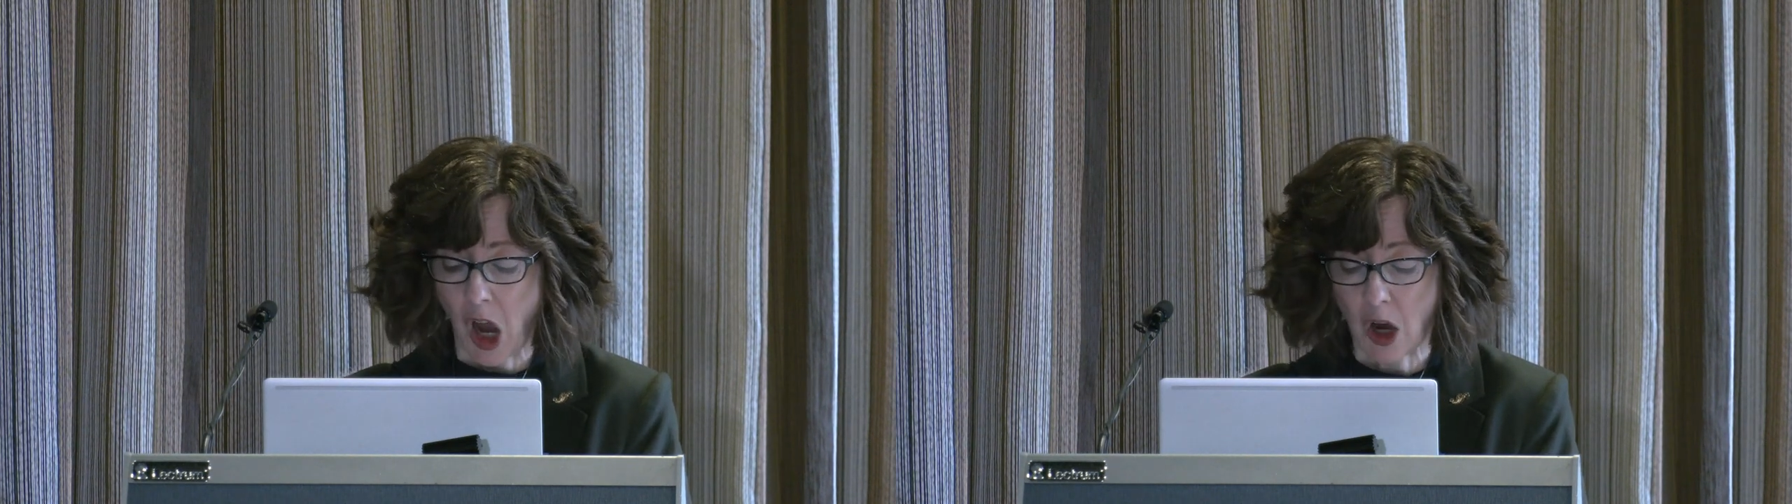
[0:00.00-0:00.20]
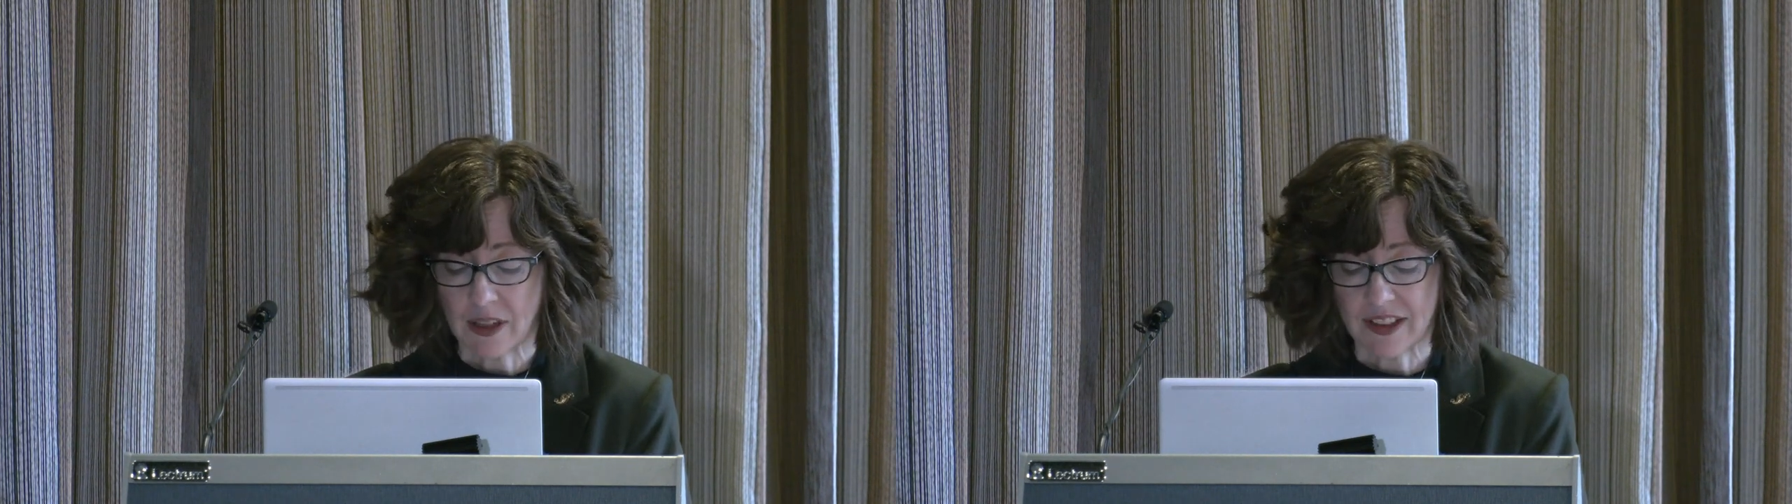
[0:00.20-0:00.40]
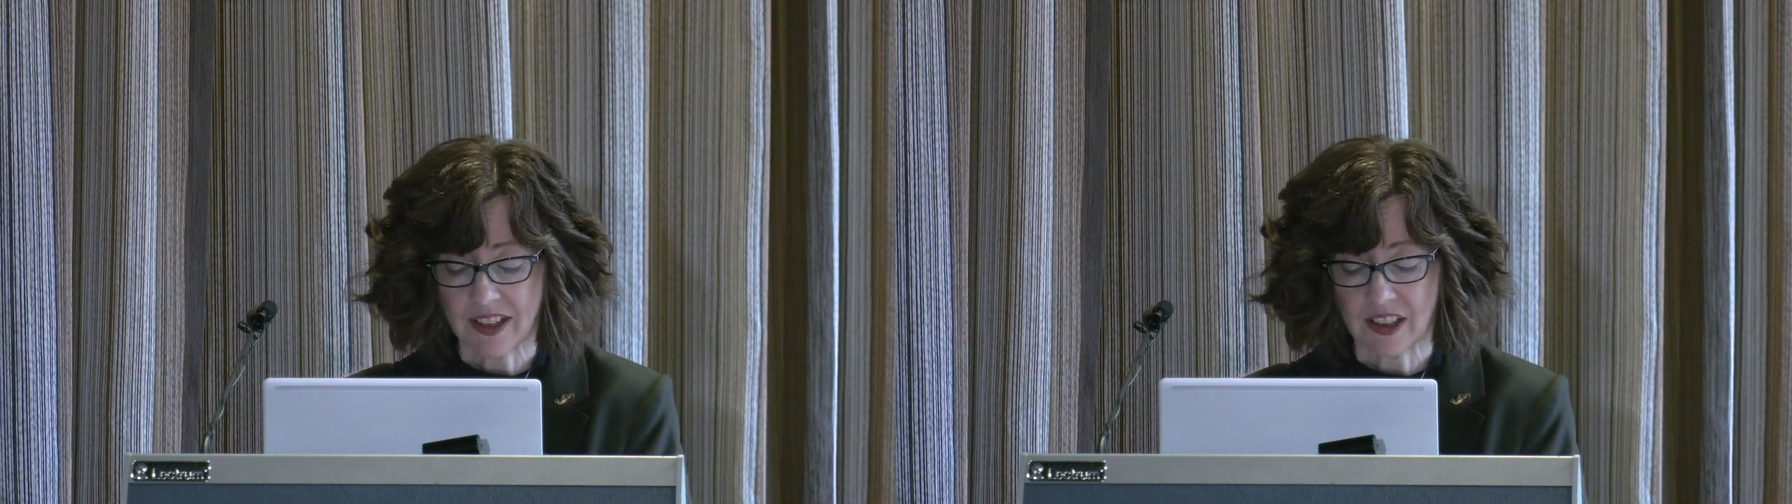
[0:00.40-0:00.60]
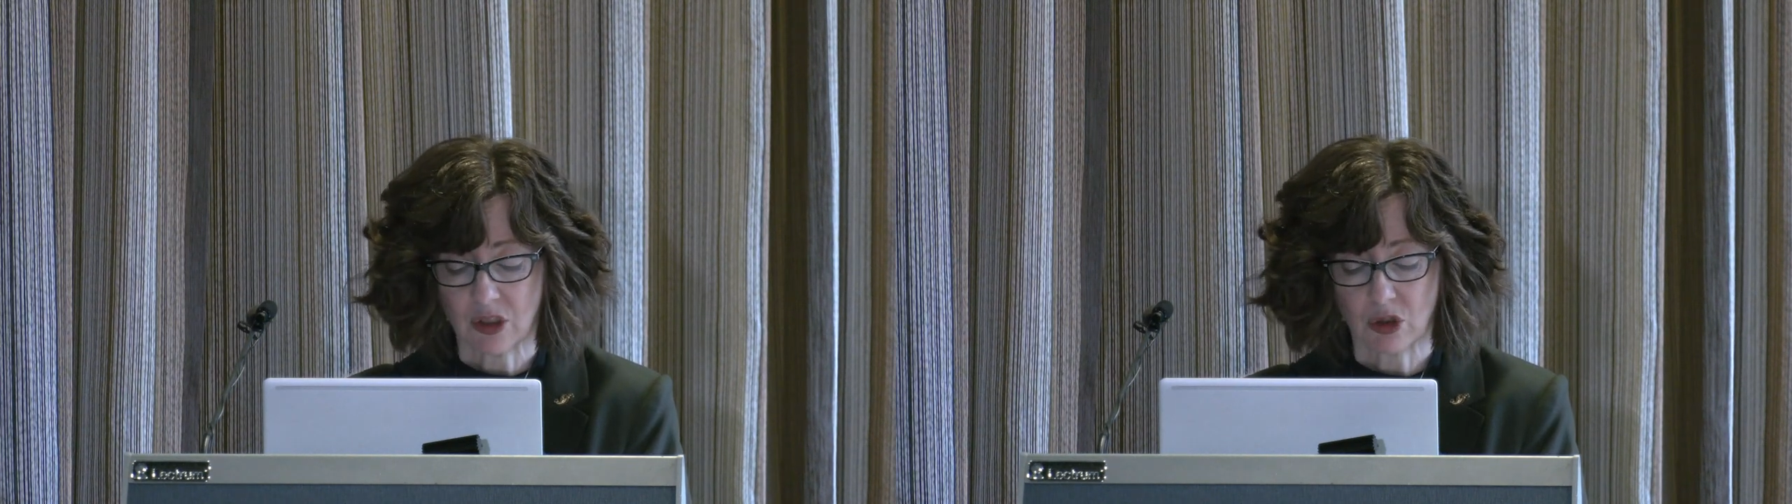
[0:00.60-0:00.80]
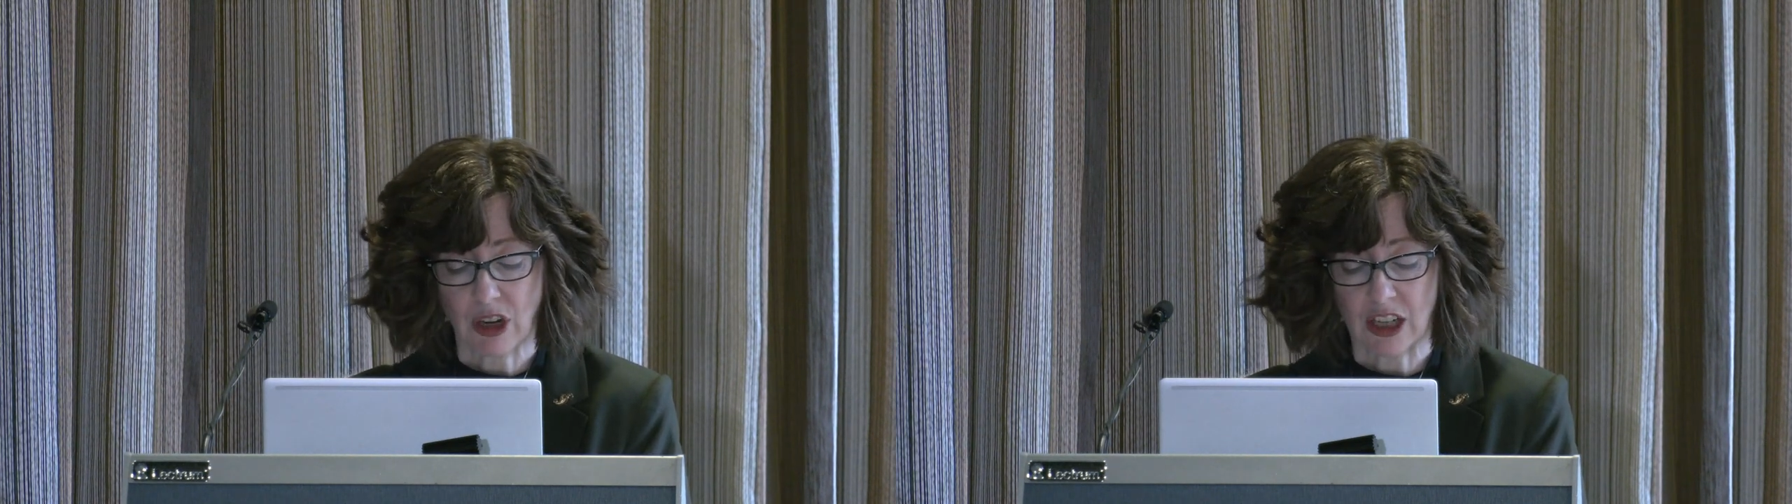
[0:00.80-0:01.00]
Only the
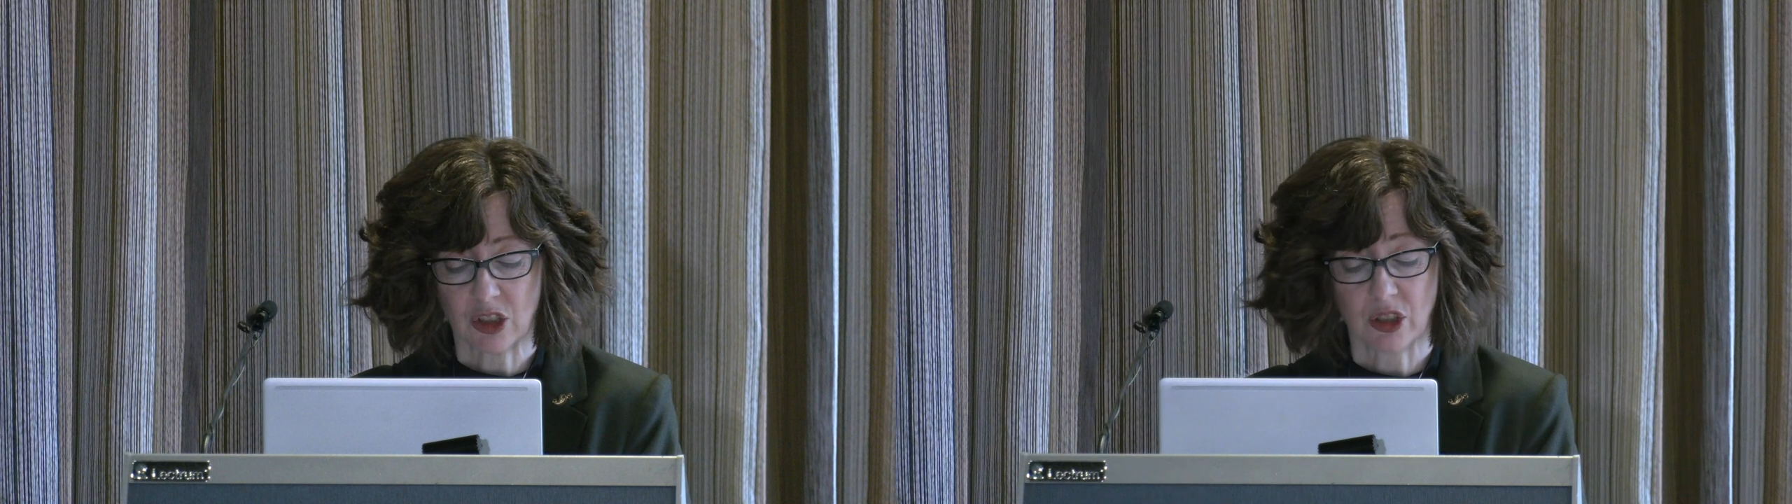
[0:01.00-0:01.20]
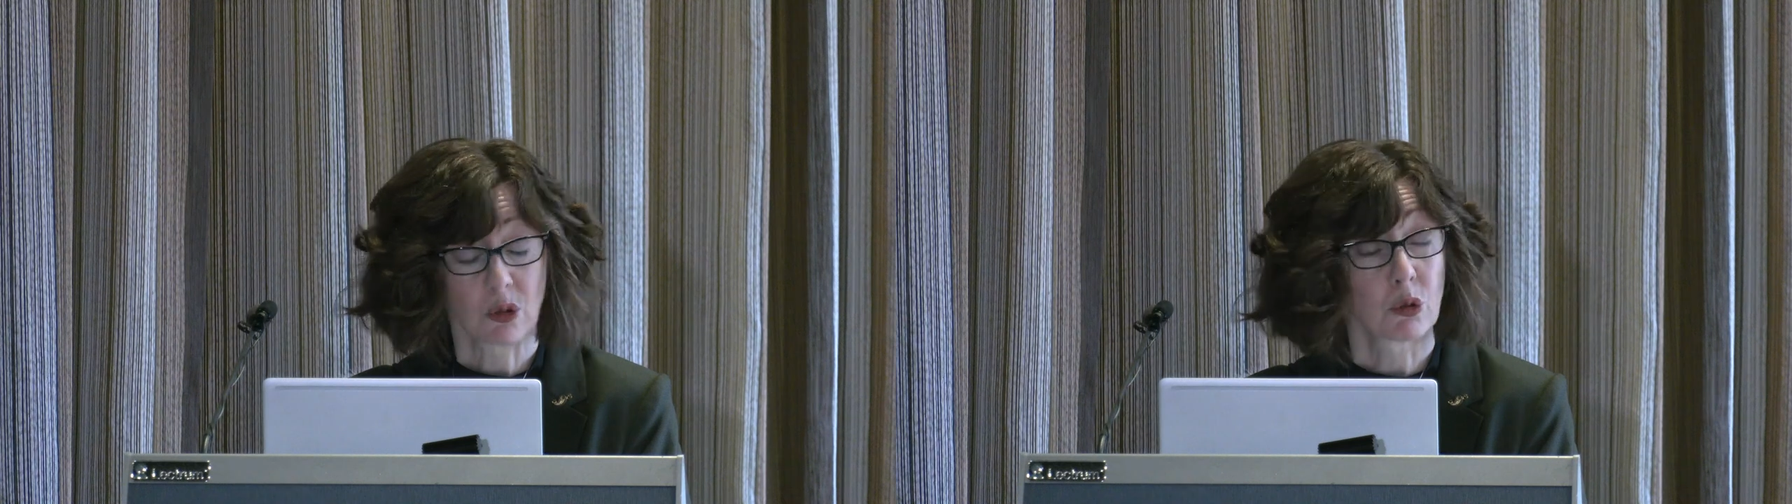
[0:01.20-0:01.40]
construction